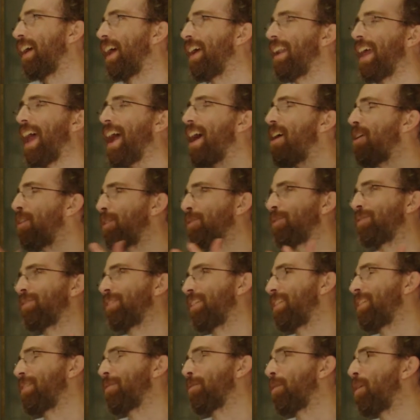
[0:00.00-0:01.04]
And Al is the
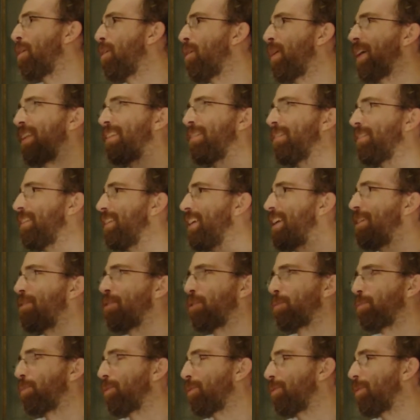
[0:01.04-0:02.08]
hero, and he
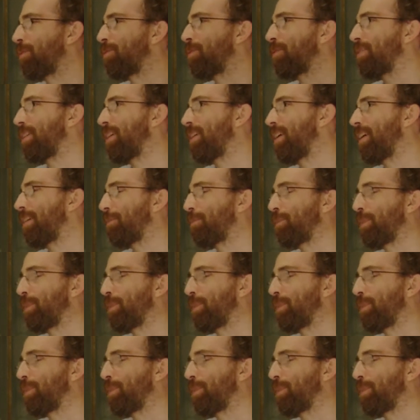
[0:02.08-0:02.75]
just bulldozes Eric.